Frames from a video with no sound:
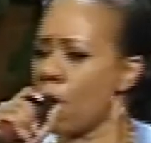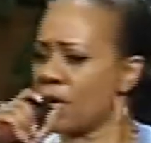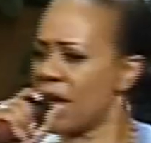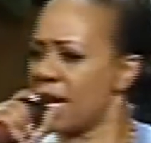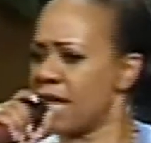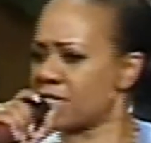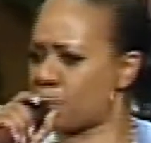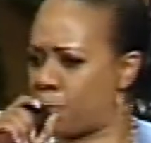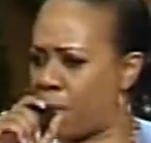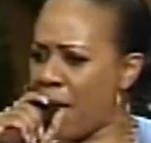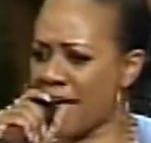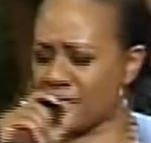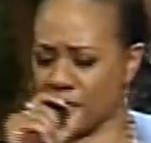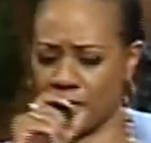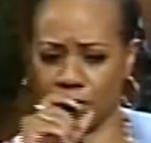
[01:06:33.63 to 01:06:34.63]
in his
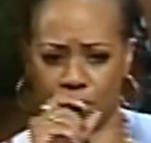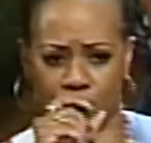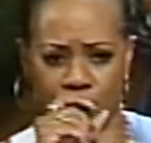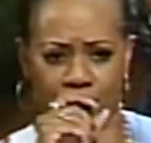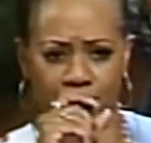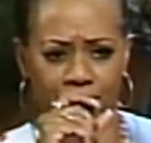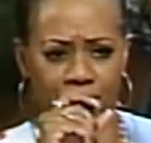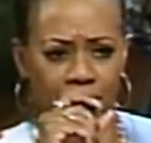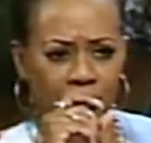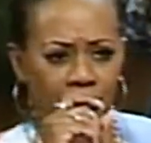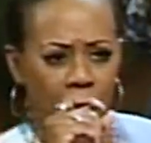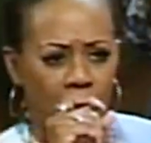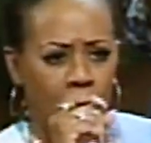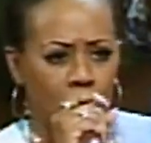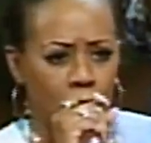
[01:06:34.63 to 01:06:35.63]
presence.
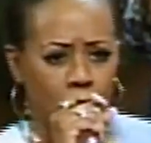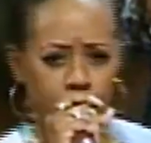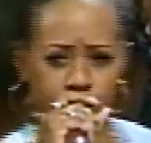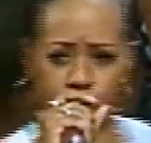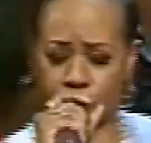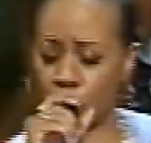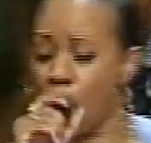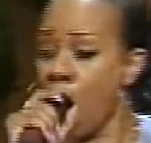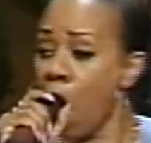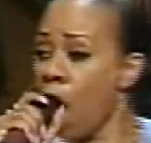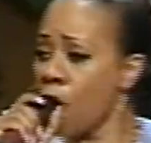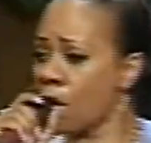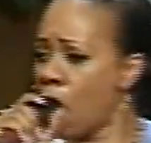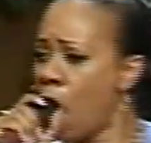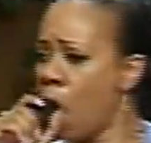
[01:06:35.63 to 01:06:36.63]

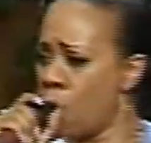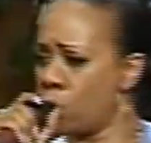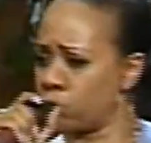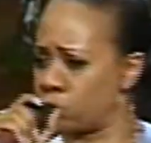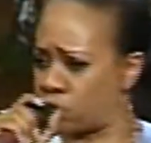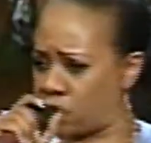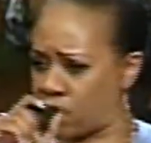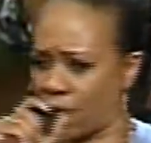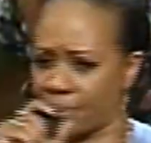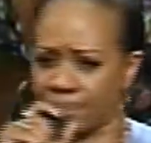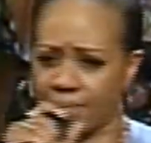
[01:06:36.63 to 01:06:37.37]
Strongholds